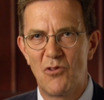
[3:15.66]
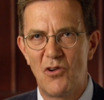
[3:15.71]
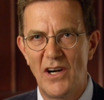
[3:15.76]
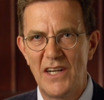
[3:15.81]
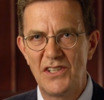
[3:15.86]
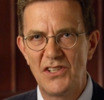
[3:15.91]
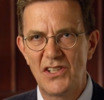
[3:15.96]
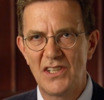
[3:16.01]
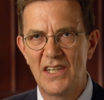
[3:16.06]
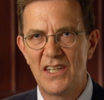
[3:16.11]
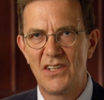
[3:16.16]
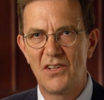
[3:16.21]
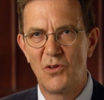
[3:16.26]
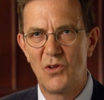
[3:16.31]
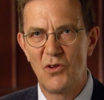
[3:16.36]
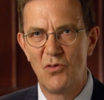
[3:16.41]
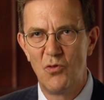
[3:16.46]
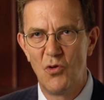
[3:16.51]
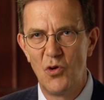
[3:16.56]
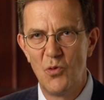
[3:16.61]
raging into
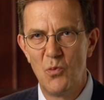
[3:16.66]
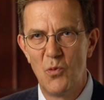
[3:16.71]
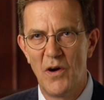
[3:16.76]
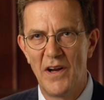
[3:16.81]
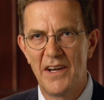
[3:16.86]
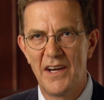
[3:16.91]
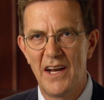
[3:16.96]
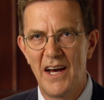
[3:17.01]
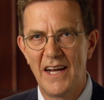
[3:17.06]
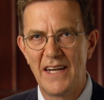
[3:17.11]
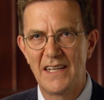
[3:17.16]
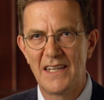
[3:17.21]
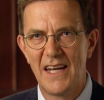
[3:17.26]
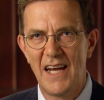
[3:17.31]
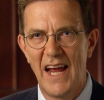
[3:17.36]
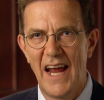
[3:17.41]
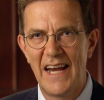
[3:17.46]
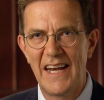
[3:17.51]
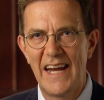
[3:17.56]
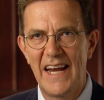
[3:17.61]
the room one night
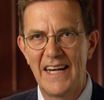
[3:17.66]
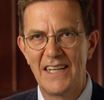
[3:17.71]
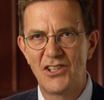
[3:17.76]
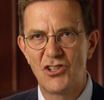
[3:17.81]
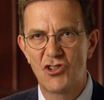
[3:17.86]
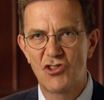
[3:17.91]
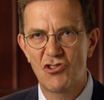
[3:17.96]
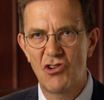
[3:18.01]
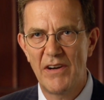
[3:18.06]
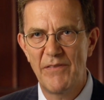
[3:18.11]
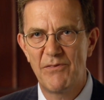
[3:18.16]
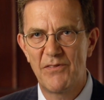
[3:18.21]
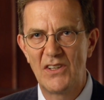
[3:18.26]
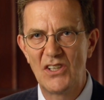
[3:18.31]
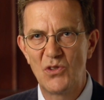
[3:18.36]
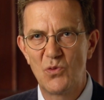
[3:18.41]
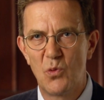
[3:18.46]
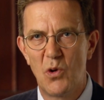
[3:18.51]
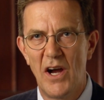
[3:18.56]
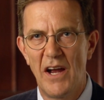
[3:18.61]
and headed straight for
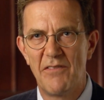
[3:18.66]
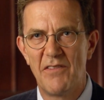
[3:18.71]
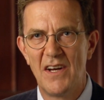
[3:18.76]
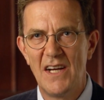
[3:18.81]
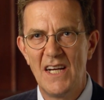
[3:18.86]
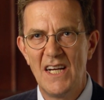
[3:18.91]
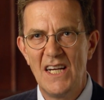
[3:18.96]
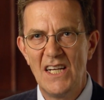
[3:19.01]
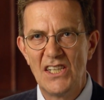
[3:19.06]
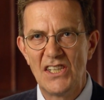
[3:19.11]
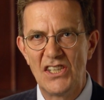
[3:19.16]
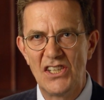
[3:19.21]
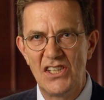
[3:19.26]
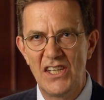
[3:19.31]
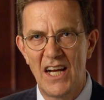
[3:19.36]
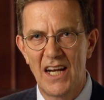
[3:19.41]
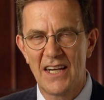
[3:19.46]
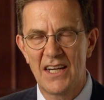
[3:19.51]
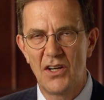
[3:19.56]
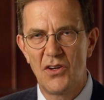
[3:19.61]
his wife,
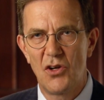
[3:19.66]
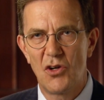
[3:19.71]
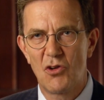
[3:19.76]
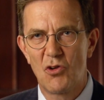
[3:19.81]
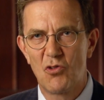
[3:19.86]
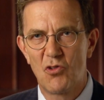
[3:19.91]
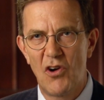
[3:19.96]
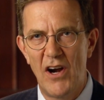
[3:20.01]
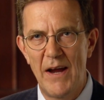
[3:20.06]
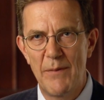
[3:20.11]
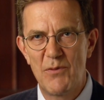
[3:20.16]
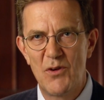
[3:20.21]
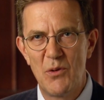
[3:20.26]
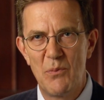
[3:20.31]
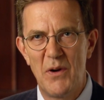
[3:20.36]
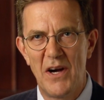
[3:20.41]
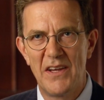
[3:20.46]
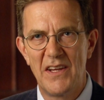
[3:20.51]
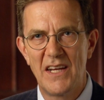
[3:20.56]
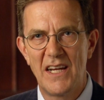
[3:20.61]
yelling at her, grabbed her
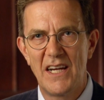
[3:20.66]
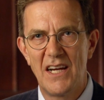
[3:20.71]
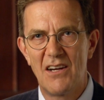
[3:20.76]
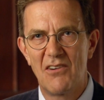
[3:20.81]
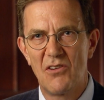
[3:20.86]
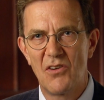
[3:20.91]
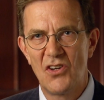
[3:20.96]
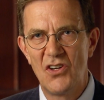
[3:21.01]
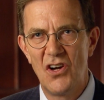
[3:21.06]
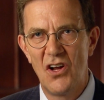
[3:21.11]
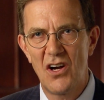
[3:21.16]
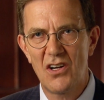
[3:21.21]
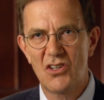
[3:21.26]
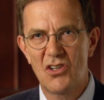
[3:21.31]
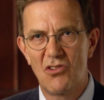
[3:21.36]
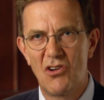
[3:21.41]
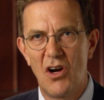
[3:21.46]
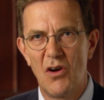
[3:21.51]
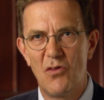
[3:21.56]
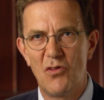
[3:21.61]
by the hair, knocked
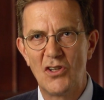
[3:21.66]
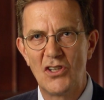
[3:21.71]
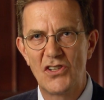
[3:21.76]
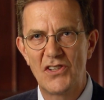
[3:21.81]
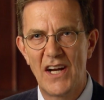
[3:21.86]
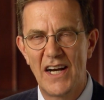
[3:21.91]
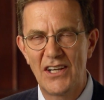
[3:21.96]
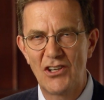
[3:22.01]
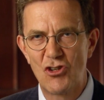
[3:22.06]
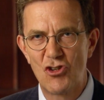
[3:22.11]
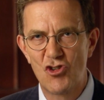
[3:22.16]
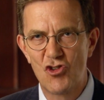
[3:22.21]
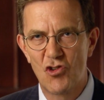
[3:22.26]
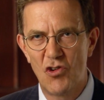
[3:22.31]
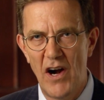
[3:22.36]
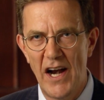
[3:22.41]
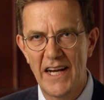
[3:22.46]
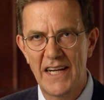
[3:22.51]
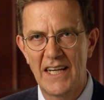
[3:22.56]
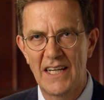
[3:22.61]
her over and started
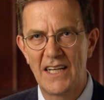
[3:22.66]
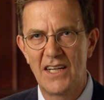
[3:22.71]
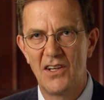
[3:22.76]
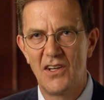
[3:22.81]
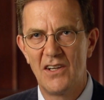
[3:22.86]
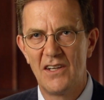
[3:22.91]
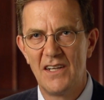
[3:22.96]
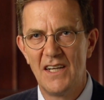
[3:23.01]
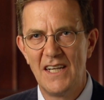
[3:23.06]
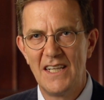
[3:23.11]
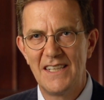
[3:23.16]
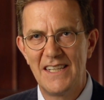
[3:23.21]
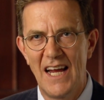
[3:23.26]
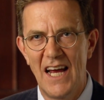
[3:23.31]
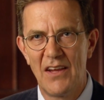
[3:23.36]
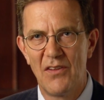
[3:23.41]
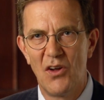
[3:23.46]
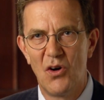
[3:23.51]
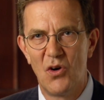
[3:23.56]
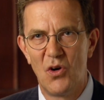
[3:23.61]
dragging her
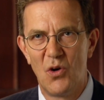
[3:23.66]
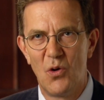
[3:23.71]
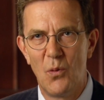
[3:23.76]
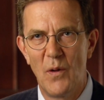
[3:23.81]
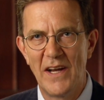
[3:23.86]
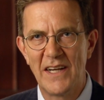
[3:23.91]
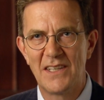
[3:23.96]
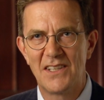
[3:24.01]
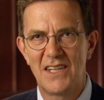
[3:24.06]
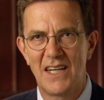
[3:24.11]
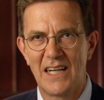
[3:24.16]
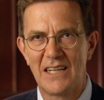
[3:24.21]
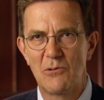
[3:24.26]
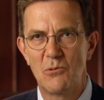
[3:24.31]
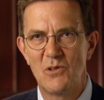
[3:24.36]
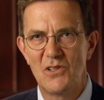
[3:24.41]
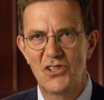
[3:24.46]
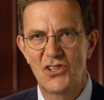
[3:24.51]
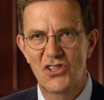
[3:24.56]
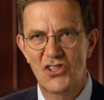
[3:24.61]
down the hallway until he
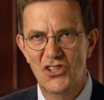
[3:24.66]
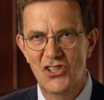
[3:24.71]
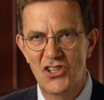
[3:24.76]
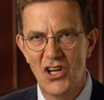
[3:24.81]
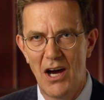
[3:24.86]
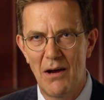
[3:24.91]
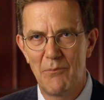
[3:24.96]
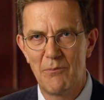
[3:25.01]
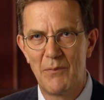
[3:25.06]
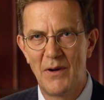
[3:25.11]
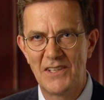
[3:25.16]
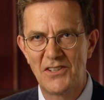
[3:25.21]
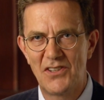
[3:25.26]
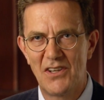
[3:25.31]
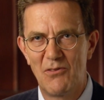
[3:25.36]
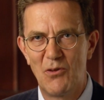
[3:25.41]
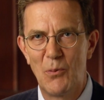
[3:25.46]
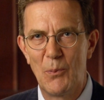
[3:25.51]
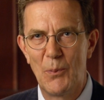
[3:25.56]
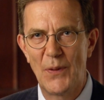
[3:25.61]
was stopped by
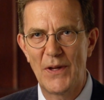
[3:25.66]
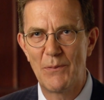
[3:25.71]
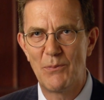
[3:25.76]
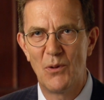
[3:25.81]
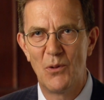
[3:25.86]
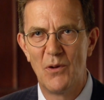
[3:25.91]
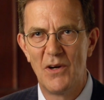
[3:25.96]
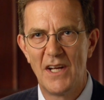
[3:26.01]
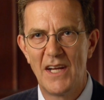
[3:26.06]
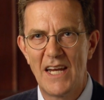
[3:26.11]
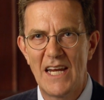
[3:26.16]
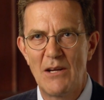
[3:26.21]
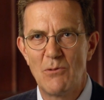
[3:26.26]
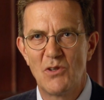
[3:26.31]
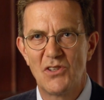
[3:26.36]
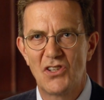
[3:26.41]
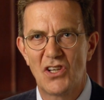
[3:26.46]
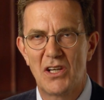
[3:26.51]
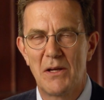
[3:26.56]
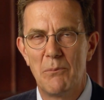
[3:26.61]
several people. He
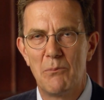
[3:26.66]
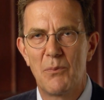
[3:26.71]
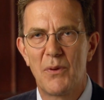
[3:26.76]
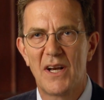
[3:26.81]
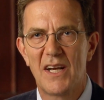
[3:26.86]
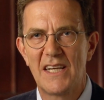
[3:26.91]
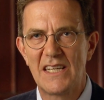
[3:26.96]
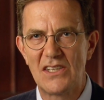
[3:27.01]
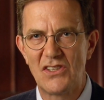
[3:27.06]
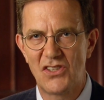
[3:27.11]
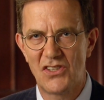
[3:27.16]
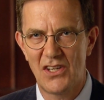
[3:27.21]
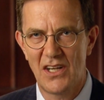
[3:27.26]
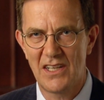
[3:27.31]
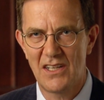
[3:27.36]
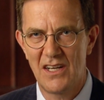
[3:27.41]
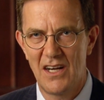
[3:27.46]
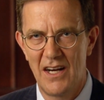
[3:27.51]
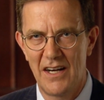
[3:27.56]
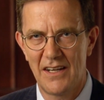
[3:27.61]
was a complete
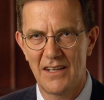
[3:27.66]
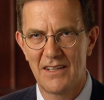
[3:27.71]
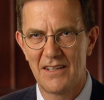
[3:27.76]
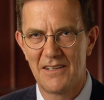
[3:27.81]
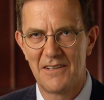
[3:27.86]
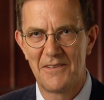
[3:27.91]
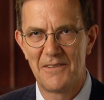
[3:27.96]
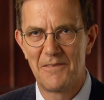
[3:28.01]
psychotic.